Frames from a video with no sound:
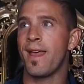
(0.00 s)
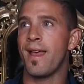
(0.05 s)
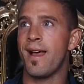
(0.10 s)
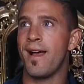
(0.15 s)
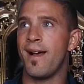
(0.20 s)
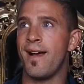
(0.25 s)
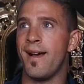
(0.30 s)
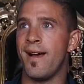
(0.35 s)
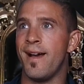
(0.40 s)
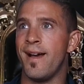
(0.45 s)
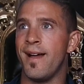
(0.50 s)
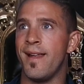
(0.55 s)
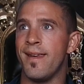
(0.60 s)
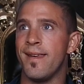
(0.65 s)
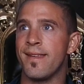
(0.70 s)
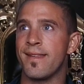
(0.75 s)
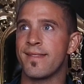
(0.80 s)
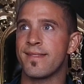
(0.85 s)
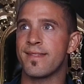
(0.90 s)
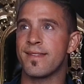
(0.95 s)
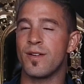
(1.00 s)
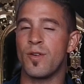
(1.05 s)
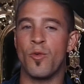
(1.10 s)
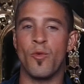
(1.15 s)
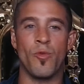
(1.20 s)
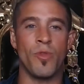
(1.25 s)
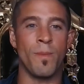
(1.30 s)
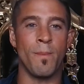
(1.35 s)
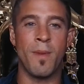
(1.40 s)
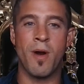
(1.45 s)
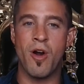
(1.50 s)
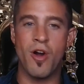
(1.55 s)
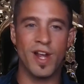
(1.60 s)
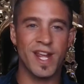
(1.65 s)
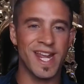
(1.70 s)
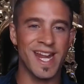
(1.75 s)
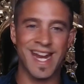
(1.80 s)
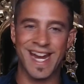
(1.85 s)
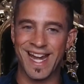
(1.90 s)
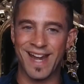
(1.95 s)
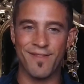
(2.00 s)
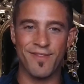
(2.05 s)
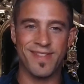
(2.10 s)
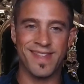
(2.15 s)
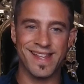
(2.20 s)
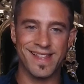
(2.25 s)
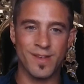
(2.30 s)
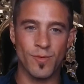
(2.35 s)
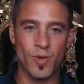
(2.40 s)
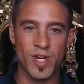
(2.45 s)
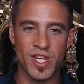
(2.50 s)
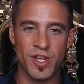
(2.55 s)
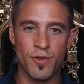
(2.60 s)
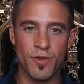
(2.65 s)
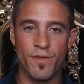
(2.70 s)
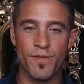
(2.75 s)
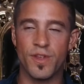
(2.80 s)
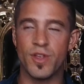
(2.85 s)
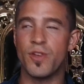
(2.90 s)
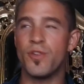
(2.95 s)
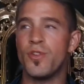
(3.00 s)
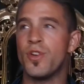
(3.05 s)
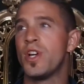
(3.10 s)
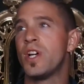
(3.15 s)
and all the marketing and everything that we do for you.